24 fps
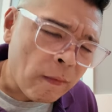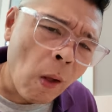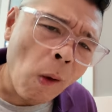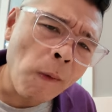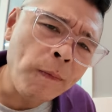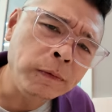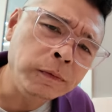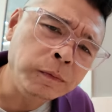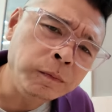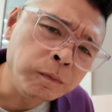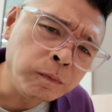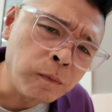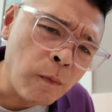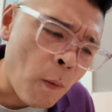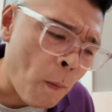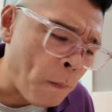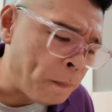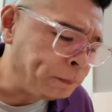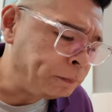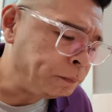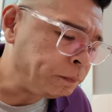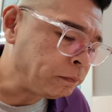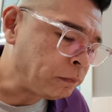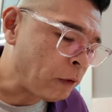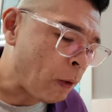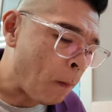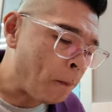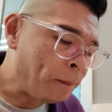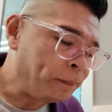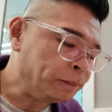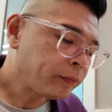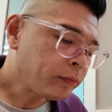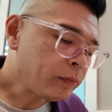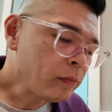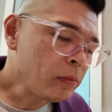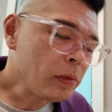
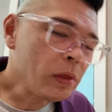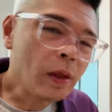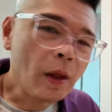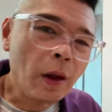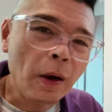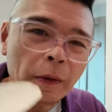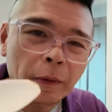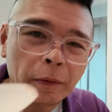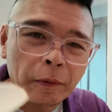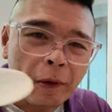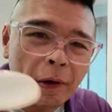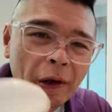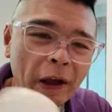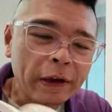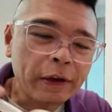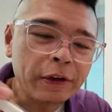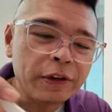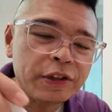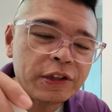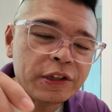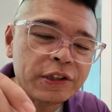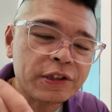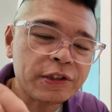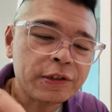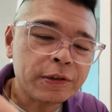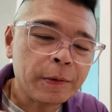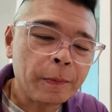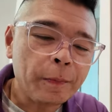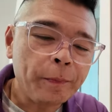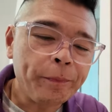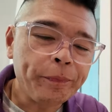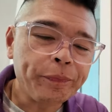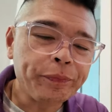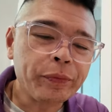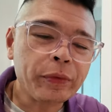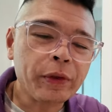Mmm. I could just,
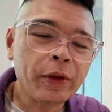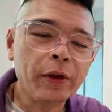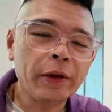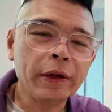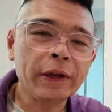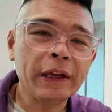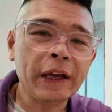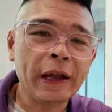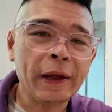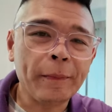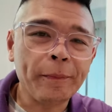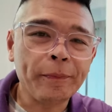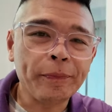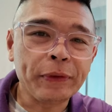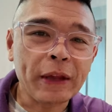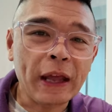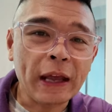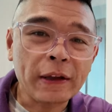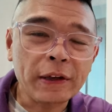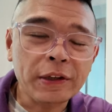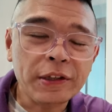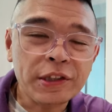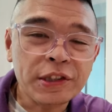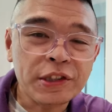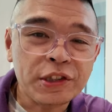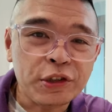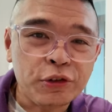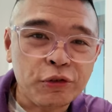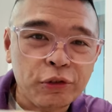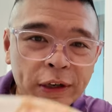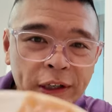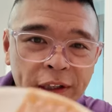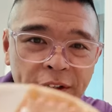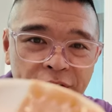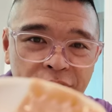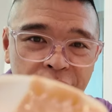look at that. I could just
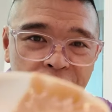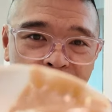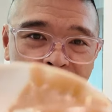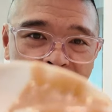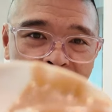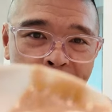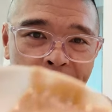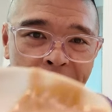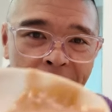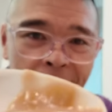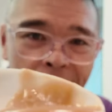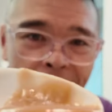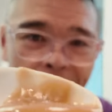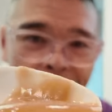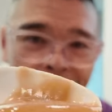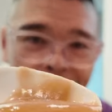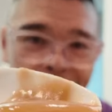drink this gravy.